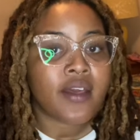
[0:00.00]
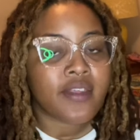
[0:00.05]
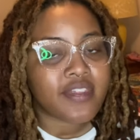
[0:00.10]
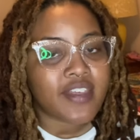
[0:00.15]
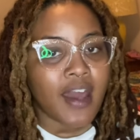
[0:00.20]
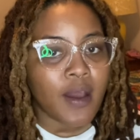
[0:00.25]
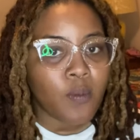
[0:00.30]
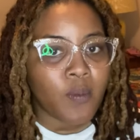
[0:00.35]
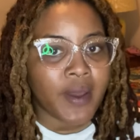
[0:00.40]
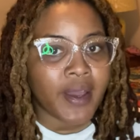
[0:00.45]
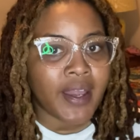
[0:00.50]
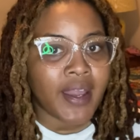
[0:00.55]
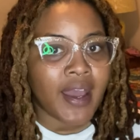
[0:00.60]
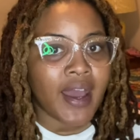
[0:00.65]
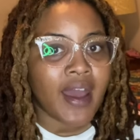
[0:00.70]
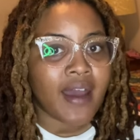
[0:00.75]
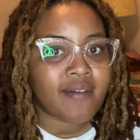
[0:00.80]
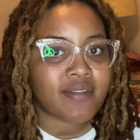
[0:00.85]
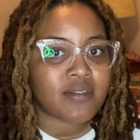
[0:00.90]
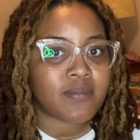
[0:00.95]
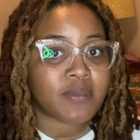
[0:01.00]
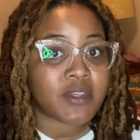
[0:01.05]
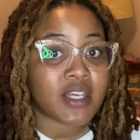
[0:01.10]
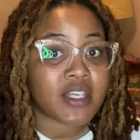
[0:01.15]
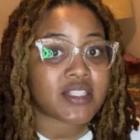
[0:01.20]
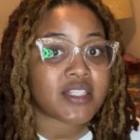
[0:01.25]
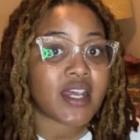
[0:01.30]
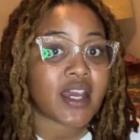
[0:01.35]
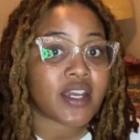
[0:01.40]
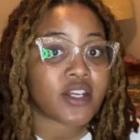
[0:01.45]
That way I have some things
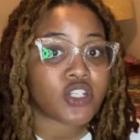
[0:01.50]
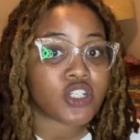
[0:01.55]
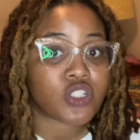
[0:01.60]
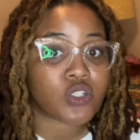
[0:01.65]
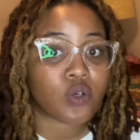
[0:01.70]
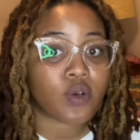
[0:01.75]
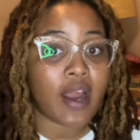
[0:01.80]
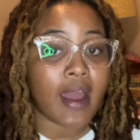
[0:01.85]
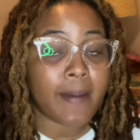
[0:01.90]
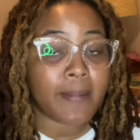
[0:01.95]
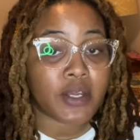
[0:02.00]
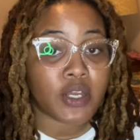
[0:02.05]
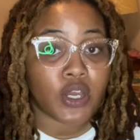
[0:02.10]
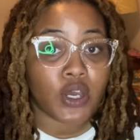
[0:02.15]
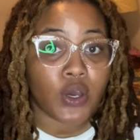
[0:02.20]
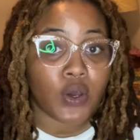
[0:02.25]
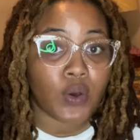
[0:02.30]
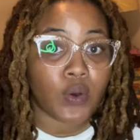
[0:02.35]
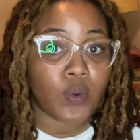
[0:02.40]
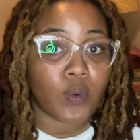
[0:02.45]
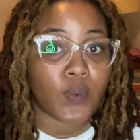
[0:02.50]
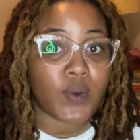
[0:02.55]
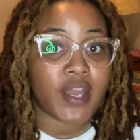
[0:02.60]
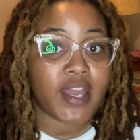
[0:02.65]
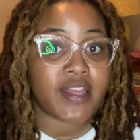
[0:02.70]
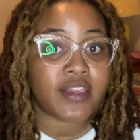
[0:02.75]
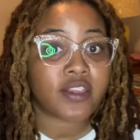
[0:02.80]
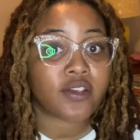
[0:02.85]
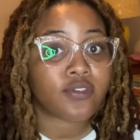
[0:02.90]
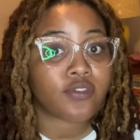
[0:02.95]
that I can just grab and go
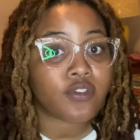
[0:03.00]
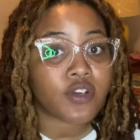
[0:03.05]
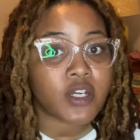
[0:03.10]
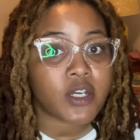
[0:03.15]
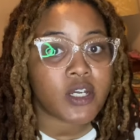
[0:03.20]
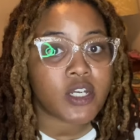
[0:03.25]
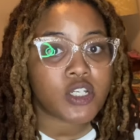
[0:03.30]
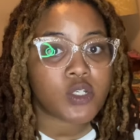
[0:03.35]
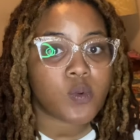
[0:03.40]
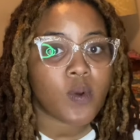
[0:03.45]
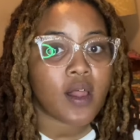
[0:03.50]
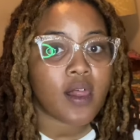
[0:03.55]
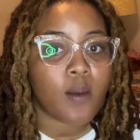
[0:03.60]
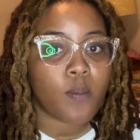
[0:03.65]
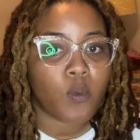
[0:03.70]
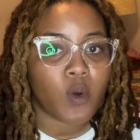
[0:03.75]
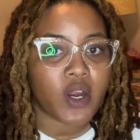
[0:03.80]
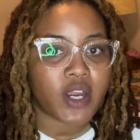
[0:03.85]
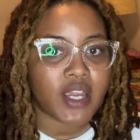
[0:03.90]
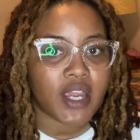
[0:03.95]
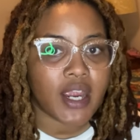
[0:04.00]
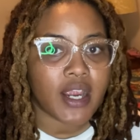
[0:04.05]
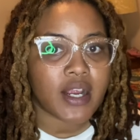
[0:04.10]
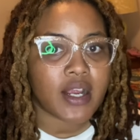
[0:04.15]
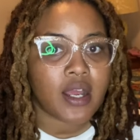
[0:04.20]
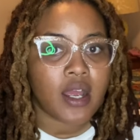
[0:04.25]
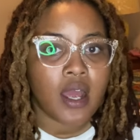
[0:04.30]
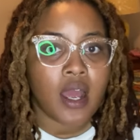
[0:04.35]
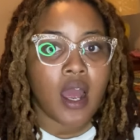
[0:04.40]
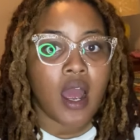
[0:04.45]
in the fridge while I'm working
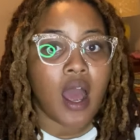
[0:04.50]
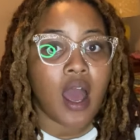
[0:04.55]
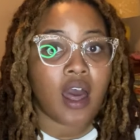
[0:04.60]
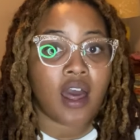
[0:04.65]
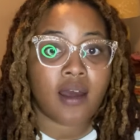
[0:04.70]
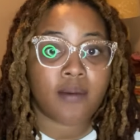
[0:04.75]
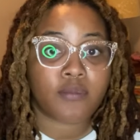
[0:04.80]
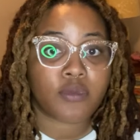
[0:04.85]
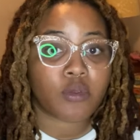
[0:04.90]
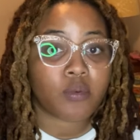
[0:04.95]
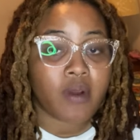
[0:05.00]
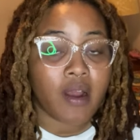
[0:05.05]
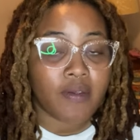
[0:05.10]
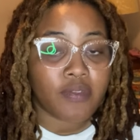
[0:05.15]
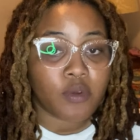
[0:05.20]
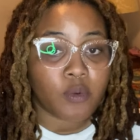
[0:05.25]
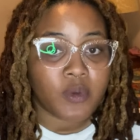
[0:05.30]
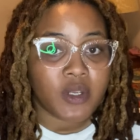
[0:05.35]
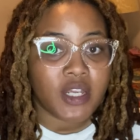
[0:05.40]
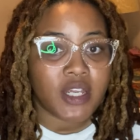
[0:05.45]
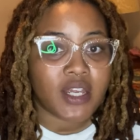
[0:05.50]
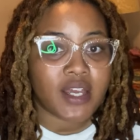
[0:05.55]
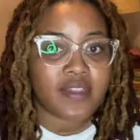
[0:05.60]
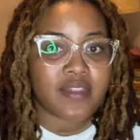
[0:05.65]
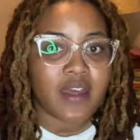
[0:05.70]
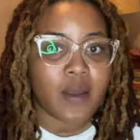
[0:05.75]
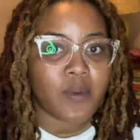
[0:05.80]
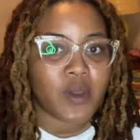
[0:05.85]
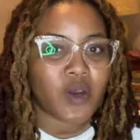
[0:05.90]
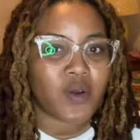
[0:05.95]
um, throughout the week. And
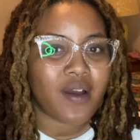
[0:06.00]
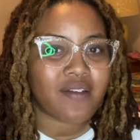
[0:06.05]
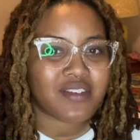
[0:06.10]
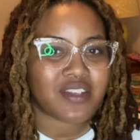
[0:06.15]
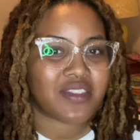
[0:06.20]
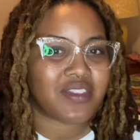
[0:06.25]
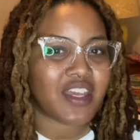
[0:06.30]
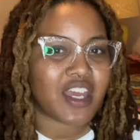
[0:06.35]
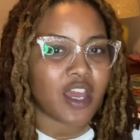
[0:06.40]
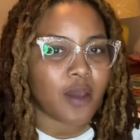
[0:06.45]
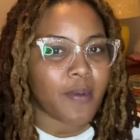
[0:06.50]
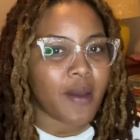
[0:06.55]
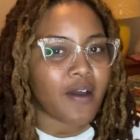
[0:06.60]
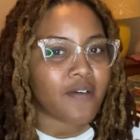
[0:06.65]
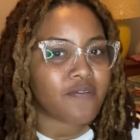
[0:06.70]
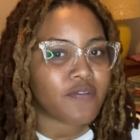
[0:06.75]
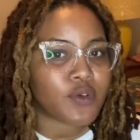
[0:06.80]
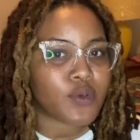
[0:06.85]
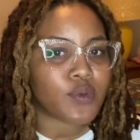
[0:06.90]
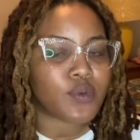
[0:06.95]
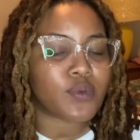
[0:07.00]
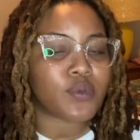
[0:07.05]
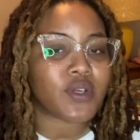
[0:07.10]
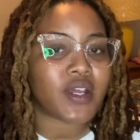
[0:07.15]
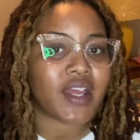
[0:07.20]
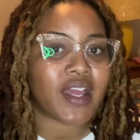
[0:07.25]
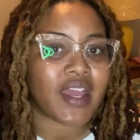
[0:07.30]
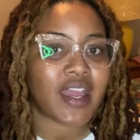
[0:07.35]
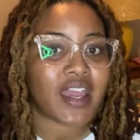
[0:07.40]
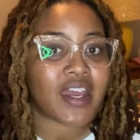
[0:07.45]
that way I don't have to think about food
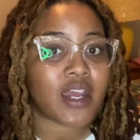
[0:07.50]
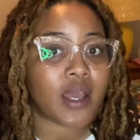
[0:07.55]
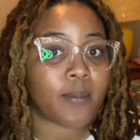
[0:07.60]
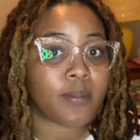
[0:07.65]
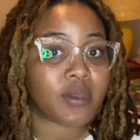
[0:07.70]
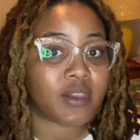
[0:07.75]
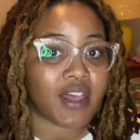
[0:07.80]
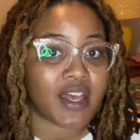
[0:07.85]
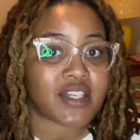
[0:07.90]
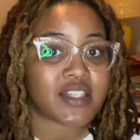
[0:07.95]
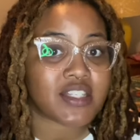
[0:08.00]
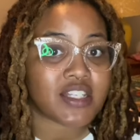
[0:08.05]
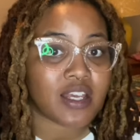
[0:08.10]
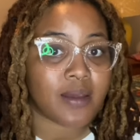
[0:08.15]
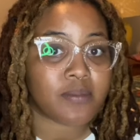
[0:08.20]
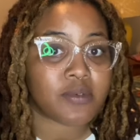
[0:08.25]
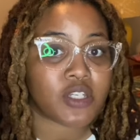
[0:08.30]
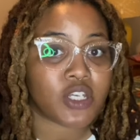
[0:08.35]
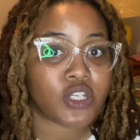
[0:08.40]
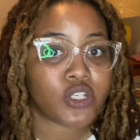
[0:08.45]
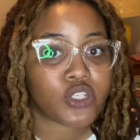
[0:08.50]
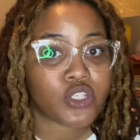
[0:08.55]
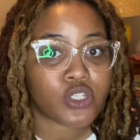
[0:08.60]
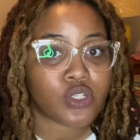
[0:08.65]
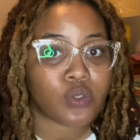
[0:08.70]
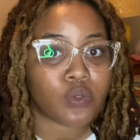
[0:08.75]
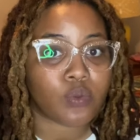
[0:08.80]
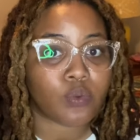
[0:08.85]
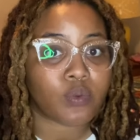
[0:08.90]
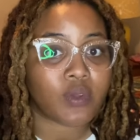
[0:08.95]
and I'm less tempted
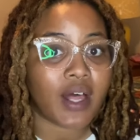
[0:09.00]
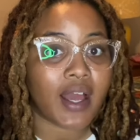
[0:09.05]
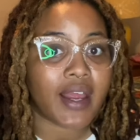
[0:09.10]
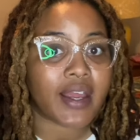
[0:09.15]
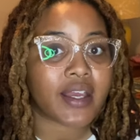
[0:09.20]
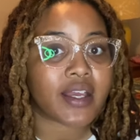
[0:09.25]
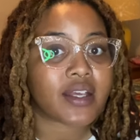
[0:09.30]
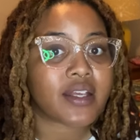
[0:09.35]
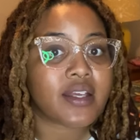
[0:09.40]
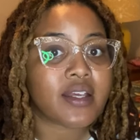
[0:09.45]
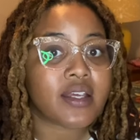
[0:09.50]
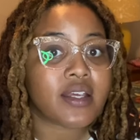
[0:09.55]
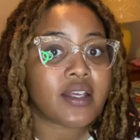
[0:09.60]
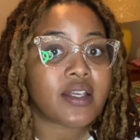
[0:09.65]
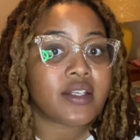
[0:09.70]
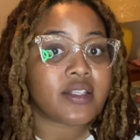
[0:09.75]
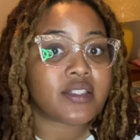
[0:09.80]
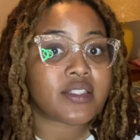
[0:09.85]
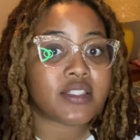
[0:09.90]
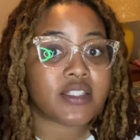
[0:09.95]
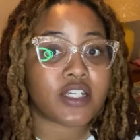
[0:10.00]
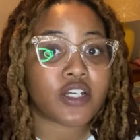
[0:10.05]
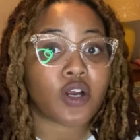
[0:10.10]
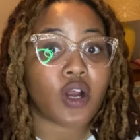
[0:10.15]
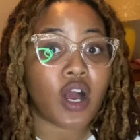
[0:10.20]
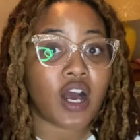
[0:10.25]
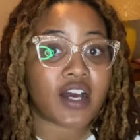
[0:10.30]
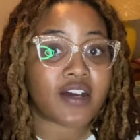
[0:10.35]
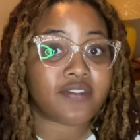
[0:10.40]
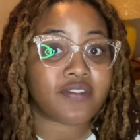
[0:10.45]
to like steer
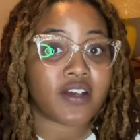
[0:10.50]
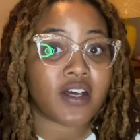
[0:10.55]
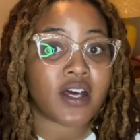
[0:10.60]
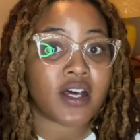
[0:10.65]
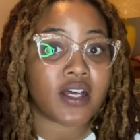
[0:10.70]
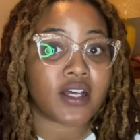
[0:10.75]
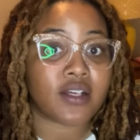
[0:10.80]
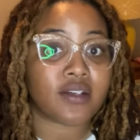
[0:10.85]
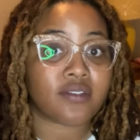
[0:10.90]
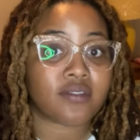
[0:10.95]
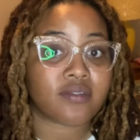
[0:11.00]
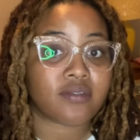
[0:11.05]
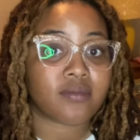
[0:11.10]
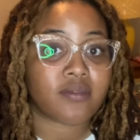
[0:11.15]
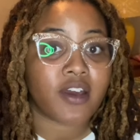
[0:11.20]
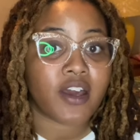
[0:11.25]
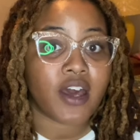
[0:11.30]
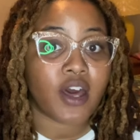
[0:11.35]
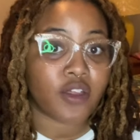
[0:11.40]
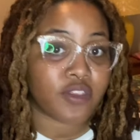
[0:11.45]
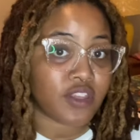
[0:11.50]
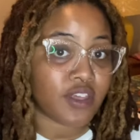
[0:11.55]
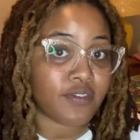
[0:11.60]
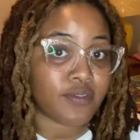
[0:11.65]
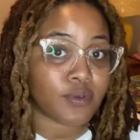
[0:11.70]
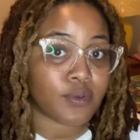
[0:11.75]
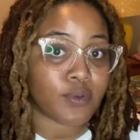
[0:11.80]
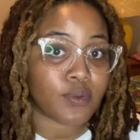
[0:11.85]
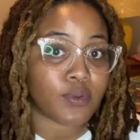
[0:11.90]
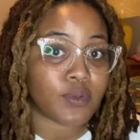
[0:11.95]
off of healthy
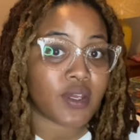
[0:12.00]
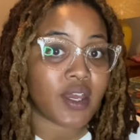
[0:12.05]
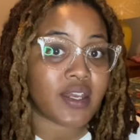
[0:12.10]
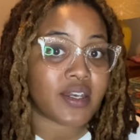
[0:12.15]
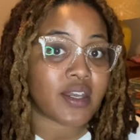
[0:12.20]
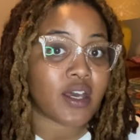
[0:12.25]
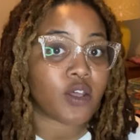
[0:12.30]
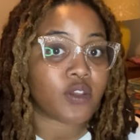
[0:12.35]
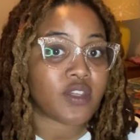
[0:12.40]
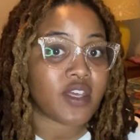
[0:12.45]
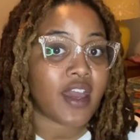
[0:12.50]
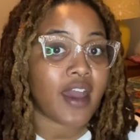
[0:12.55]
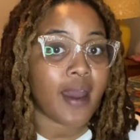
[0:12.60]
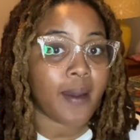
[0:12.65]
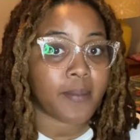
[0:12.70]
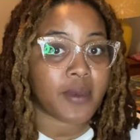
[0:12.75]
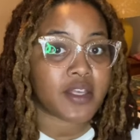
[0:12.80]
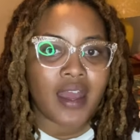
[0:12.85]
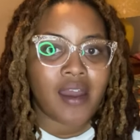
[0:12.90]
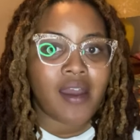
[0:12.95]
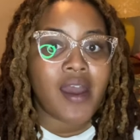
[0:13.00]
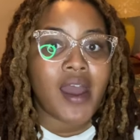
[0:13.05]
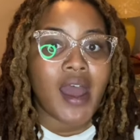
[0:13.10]
food and healthy habits.